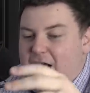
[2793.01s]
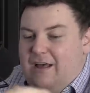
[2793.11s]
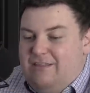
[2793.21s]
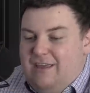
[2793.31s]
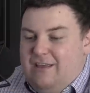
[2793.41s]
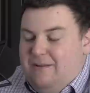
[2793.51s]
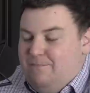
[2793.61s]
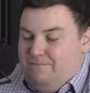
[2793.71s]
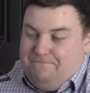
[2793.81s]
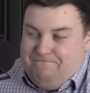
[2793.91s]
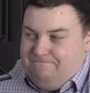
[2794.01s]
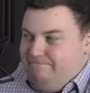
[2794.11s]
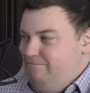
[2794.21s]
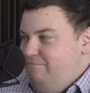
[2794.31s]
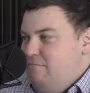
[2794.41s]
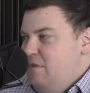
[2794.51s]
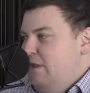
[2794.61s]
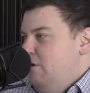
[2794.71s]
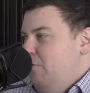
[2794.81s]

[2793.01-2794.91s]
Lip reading: I think, you know,